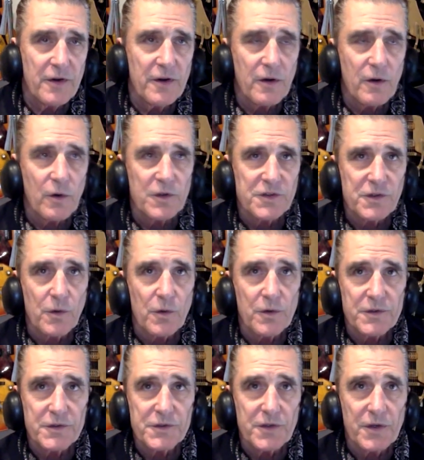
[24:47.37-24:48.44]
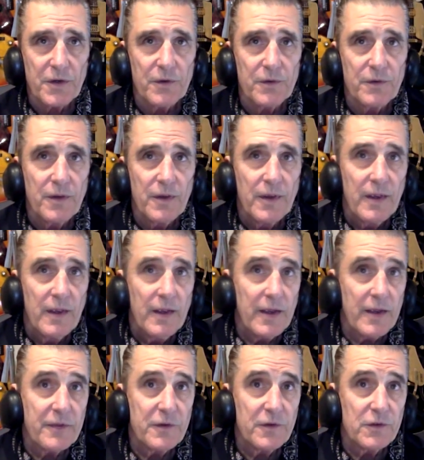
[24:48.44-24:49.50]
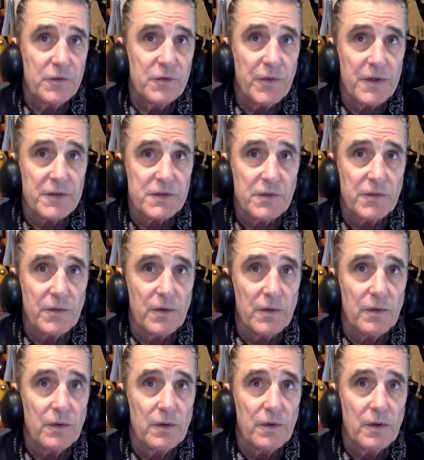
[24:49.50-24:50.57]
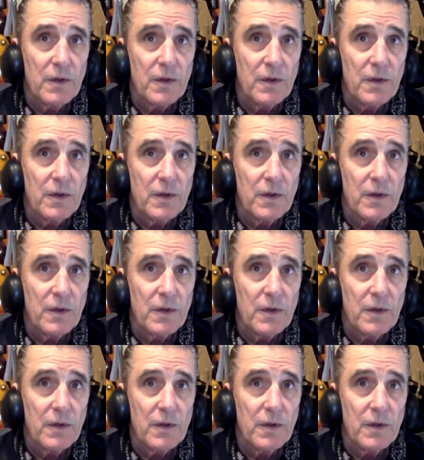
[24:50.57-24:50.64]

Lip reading: and of course Cornerstone, Ichthus Festival.